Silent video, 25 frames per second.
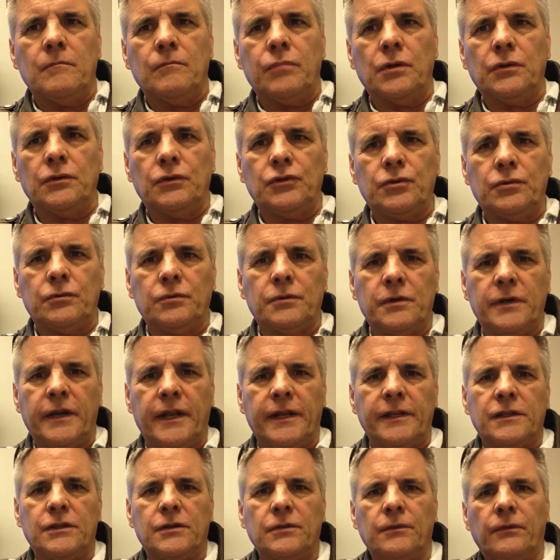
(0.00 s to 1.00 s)

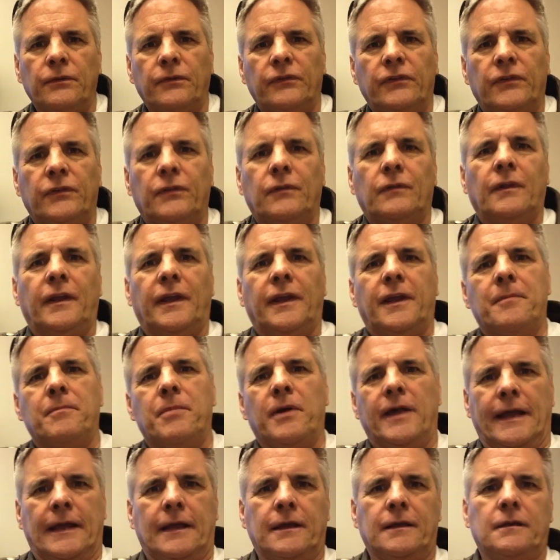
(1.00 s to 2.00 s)
Bonjour tous,
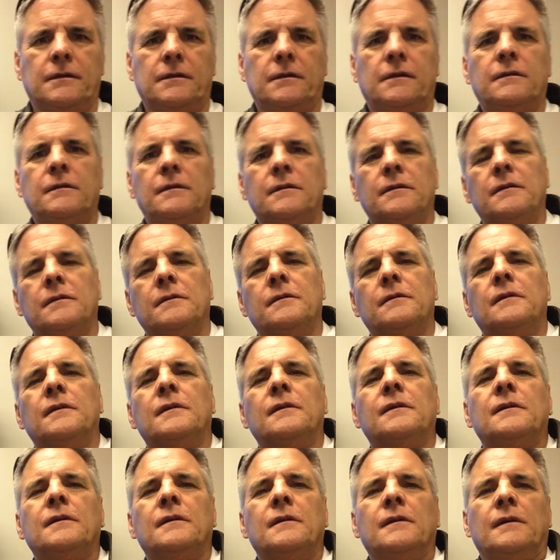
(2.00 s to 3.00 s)
Quebec.
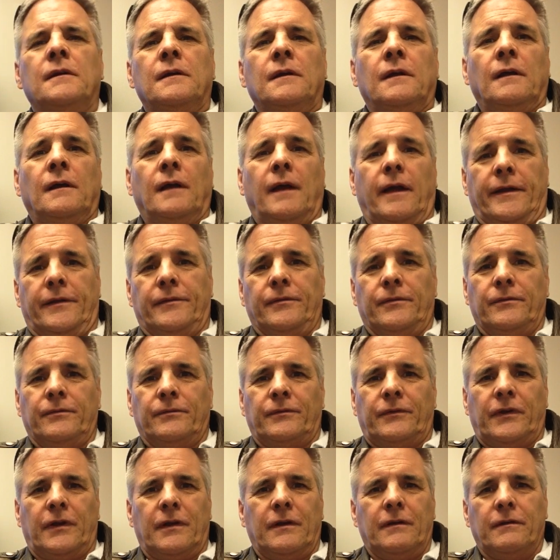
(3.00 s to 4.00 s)
I
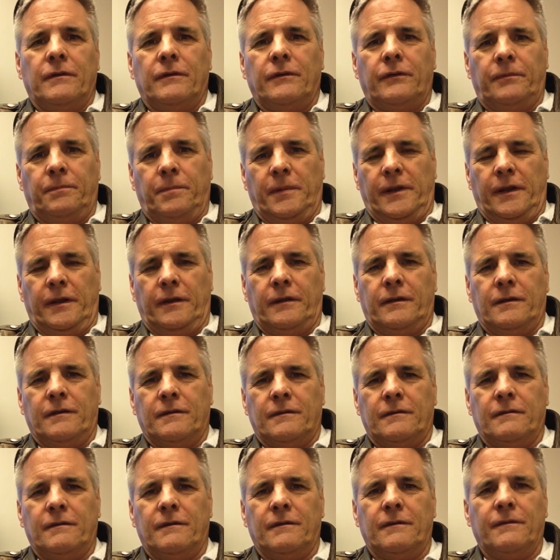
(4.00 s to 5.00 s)
don't speak
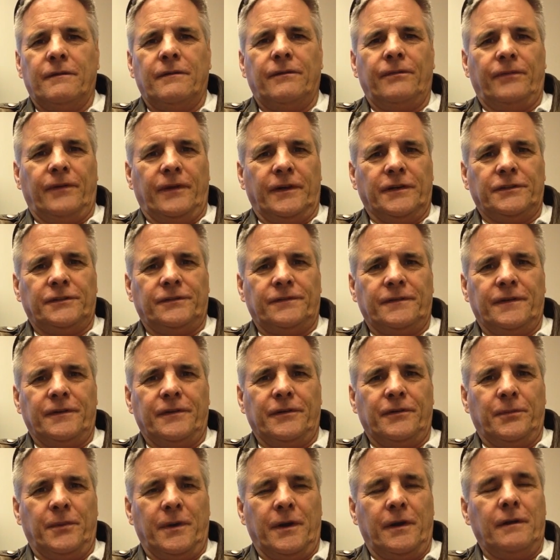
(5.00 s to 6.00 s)
French
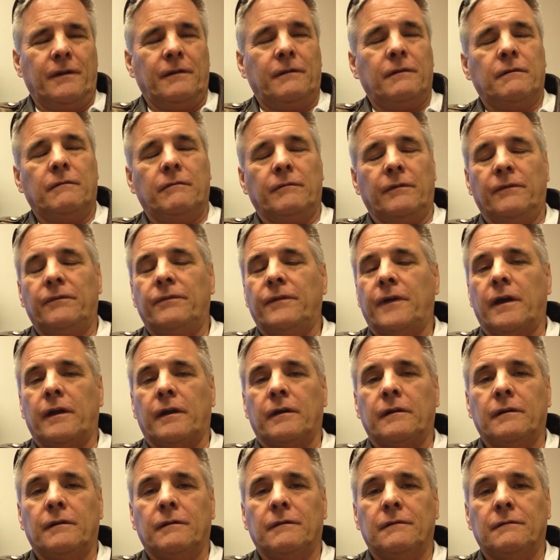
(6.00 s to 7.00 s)
very well. In
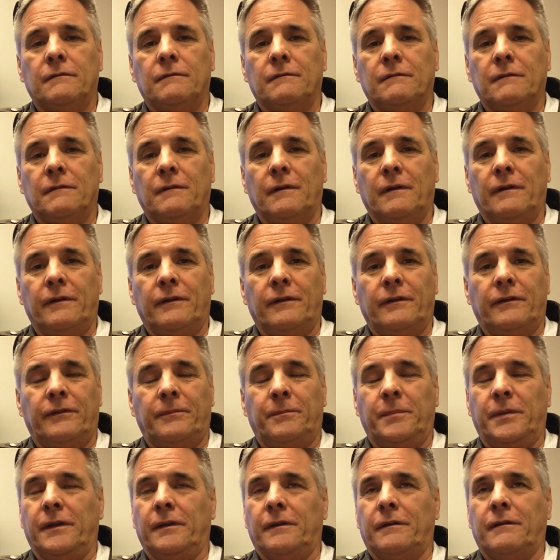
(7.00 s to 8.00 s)
fact, I
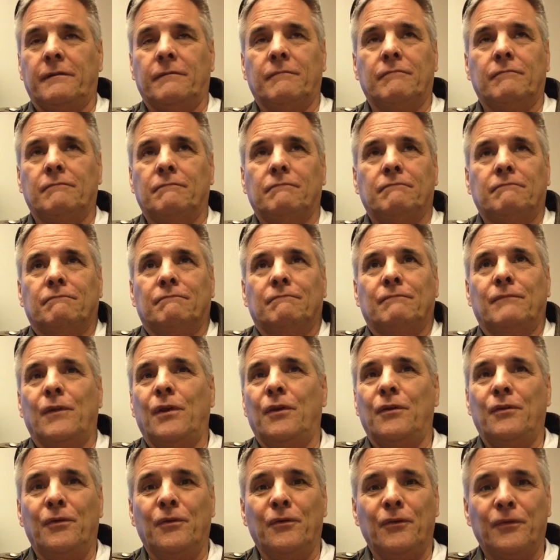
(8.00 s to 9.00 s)
speak
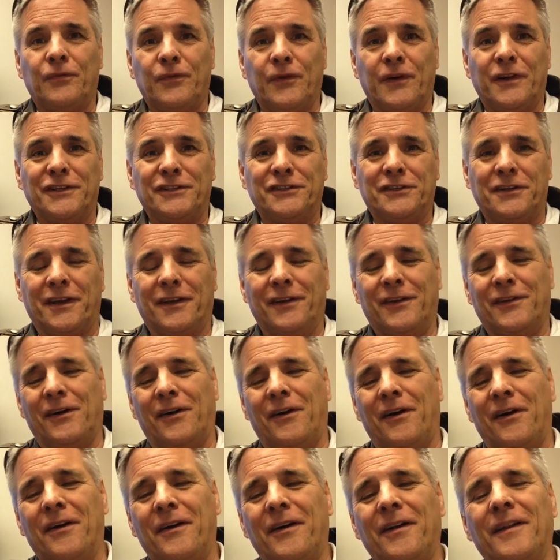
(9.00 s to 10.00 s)
no French at
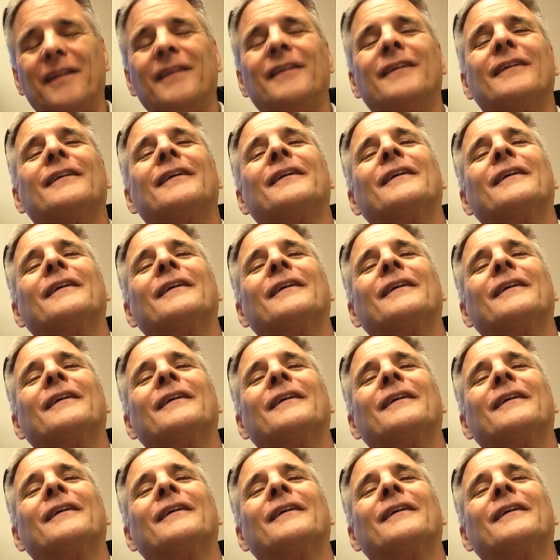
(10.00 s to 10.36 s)
all.